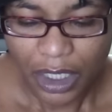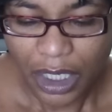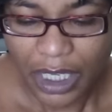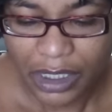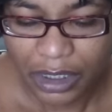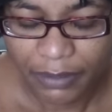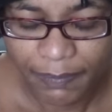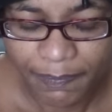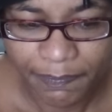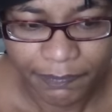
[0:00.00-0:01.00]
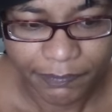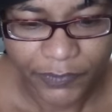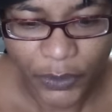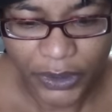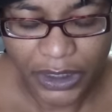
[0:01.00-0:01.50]
um,
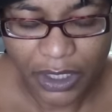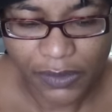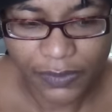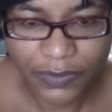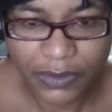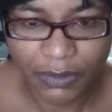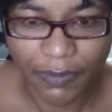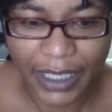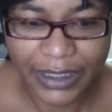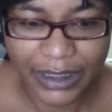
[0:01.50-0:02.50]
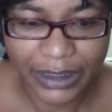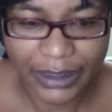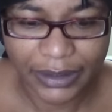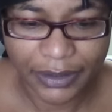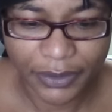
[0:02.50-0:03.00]
on those, so I did
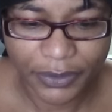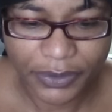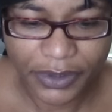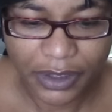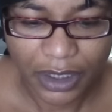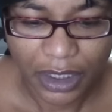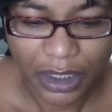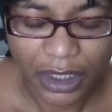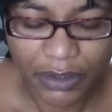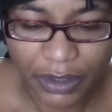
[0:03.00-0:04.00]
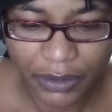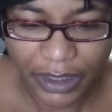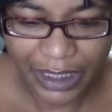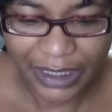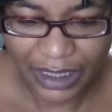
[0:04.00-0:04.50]
get those, get
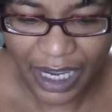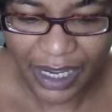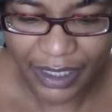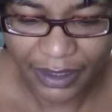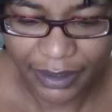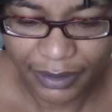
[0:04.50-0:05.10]
get that